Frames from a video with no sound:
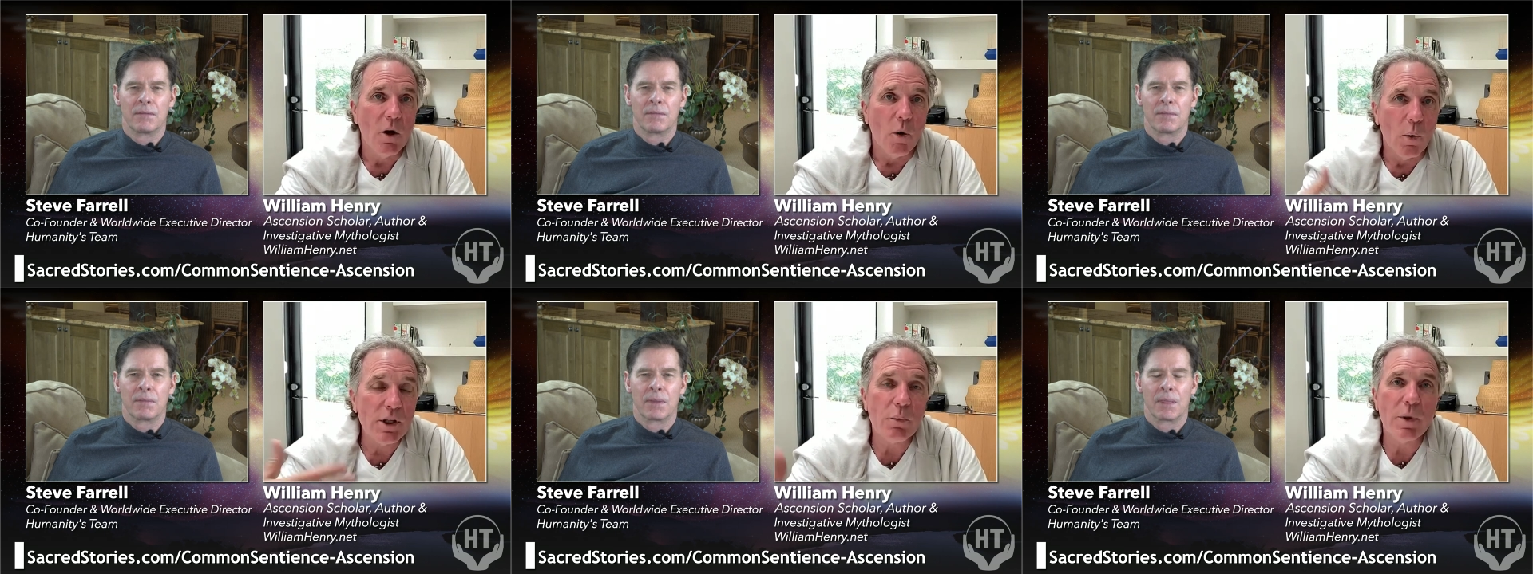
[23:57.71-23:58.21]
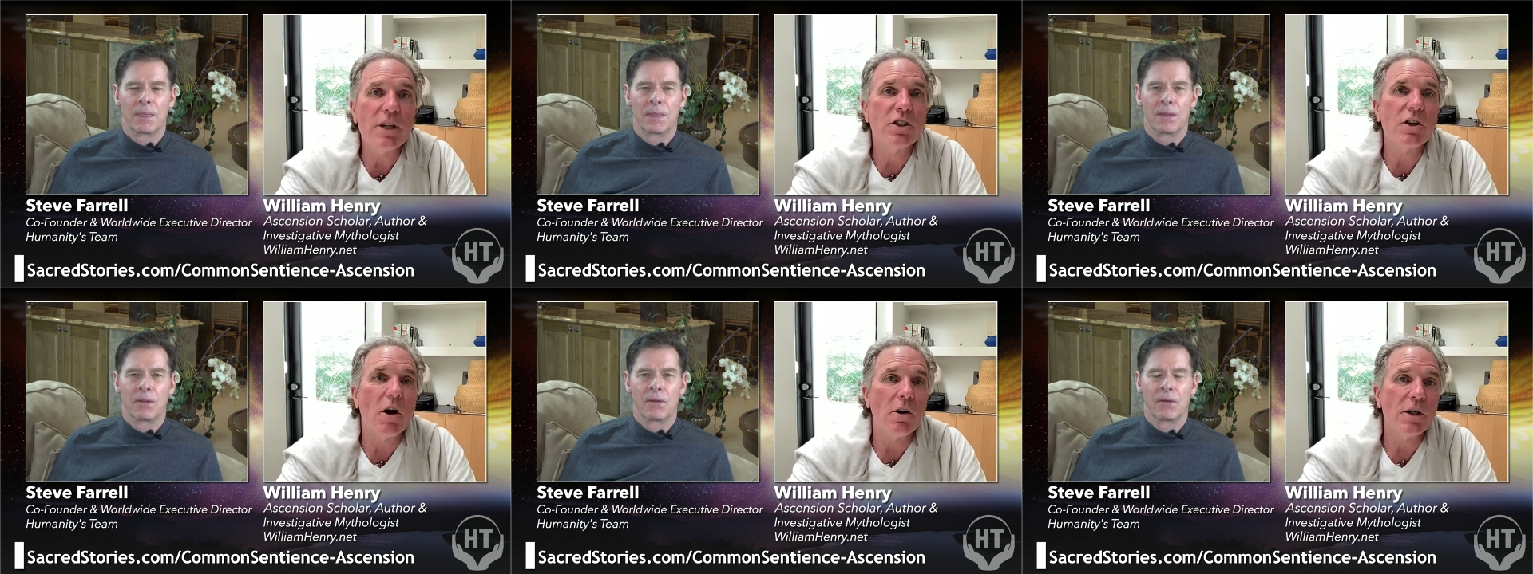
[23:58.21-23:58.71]
Speaker 1: once we
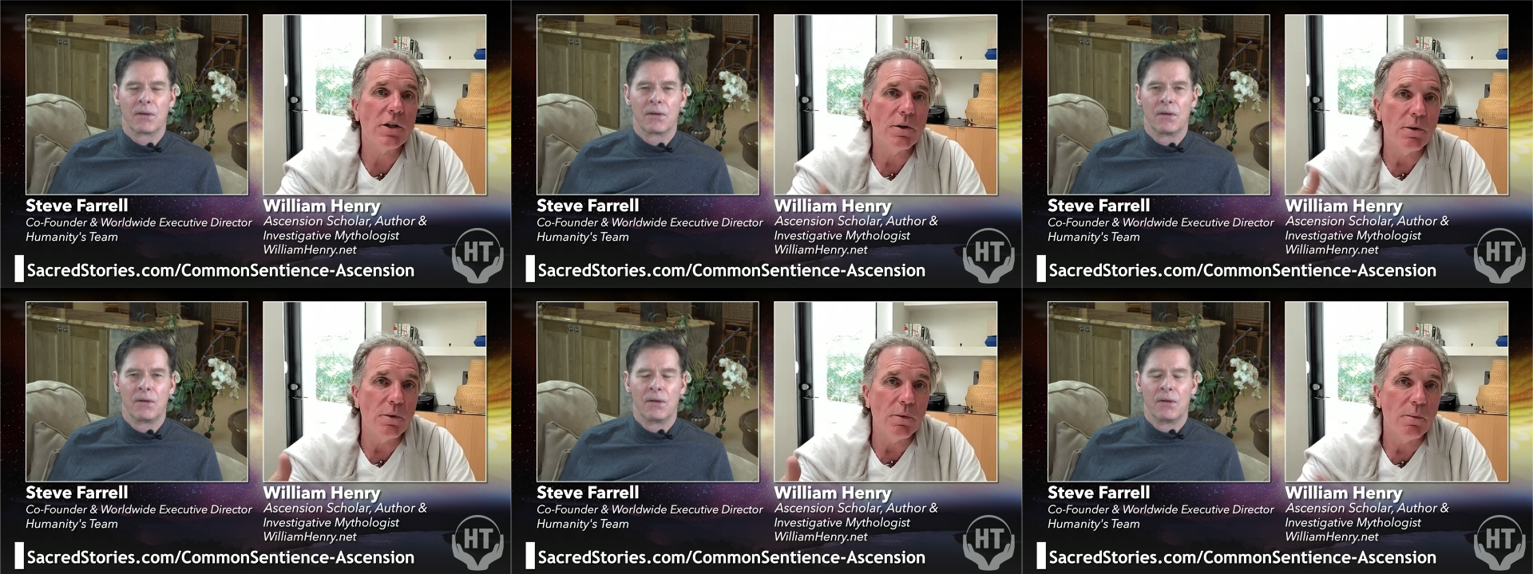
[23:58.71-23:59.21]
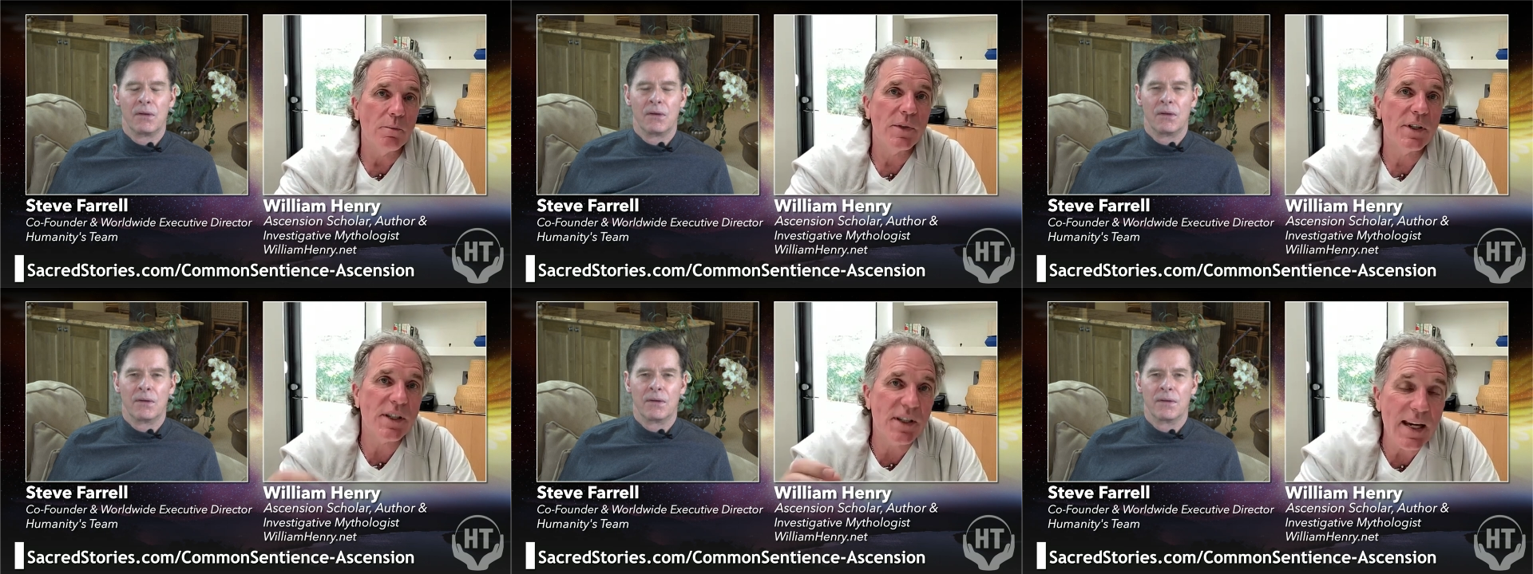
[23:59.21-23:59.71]
start to
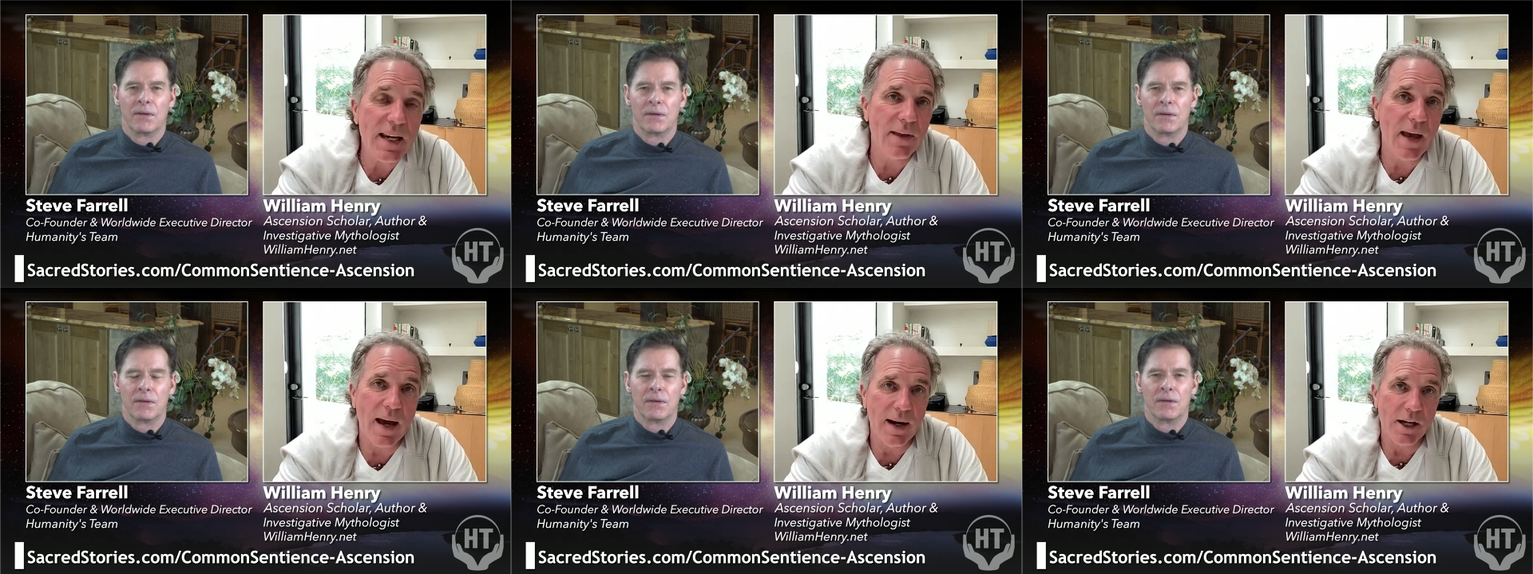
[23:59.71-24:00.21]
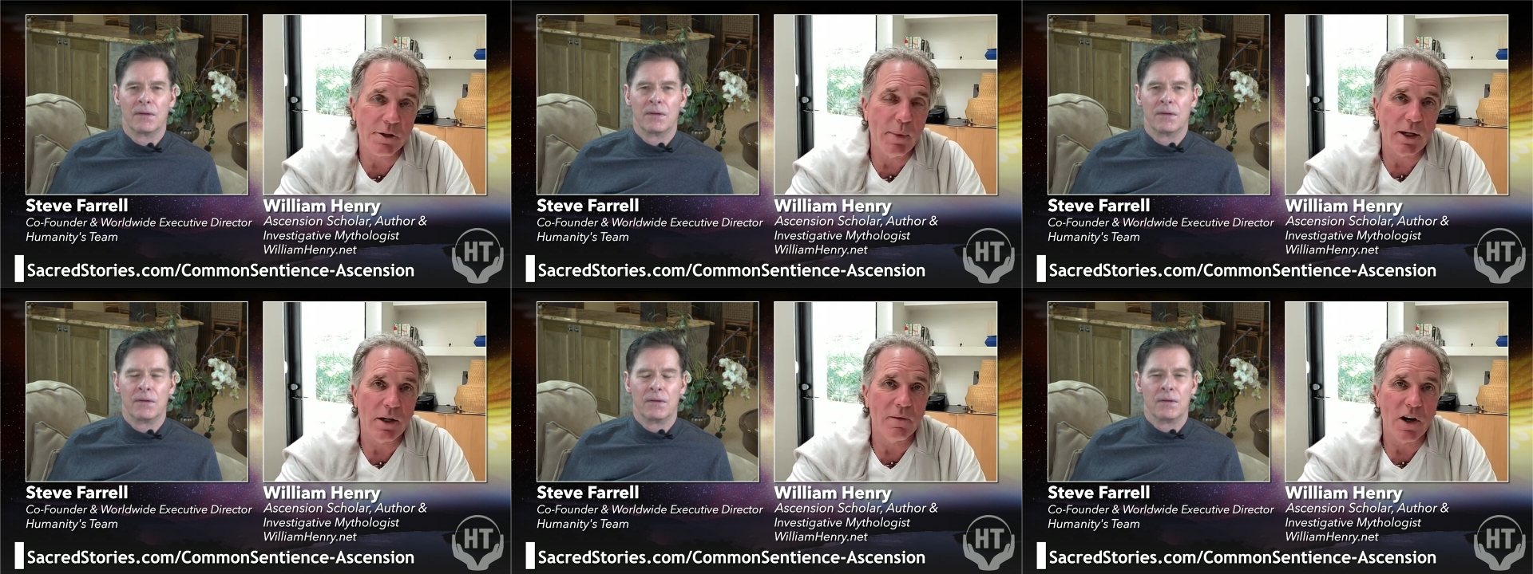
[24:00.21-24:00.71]
seek that
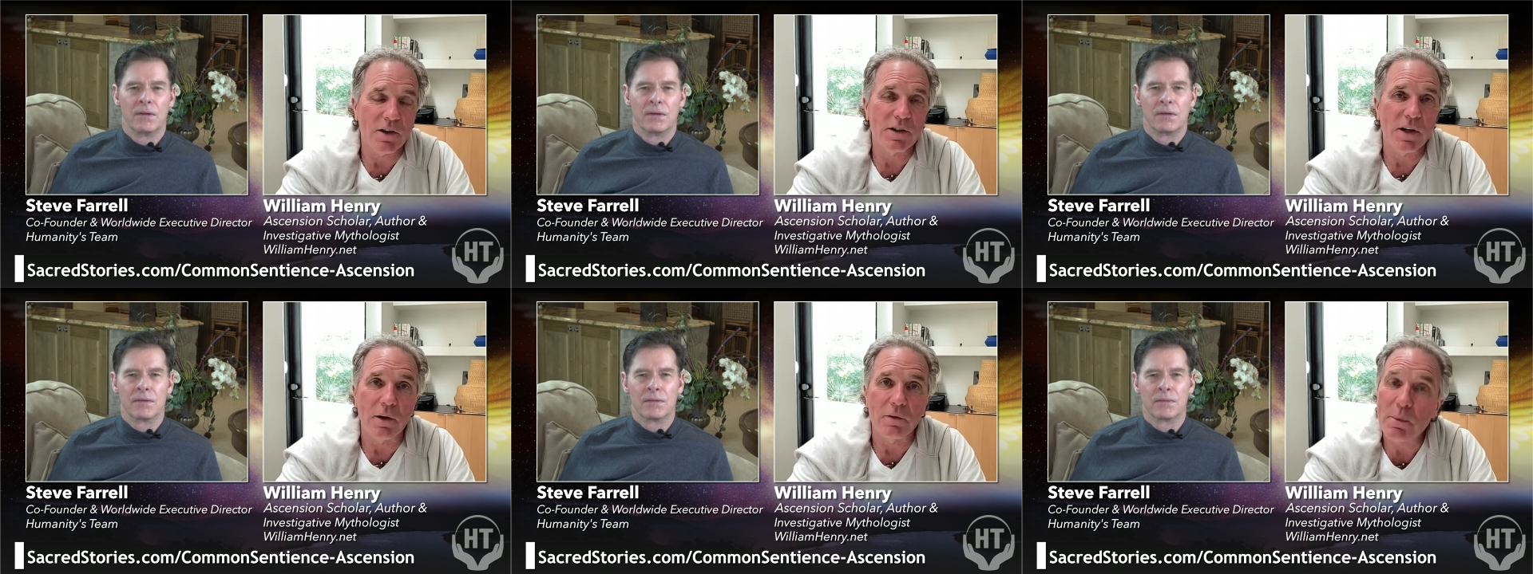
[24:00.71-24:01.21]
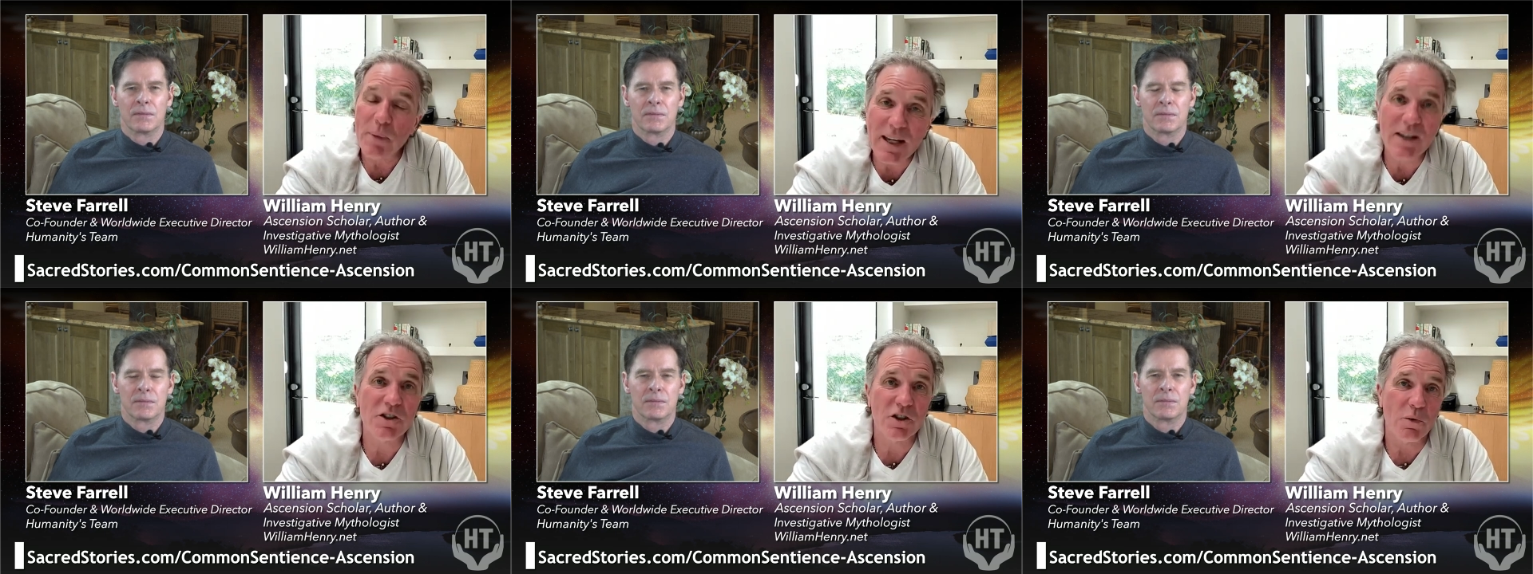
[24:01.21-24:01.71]
aspect of ourselves it
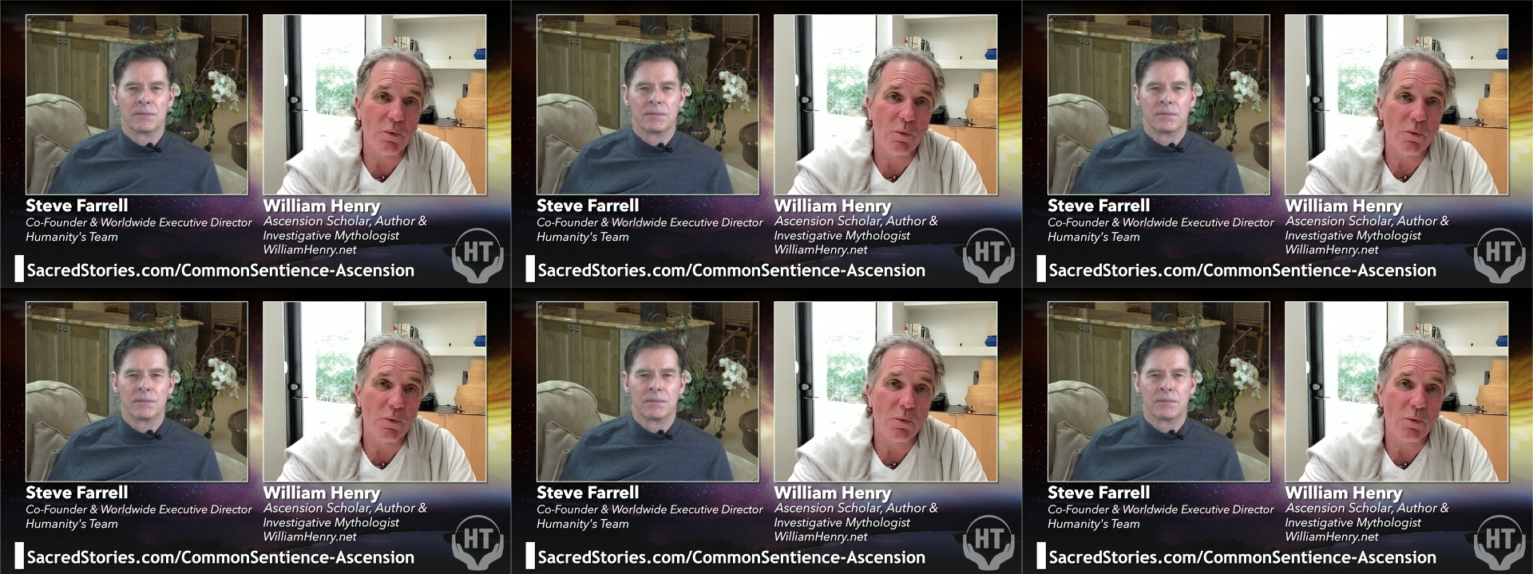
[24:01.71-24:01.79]
begins to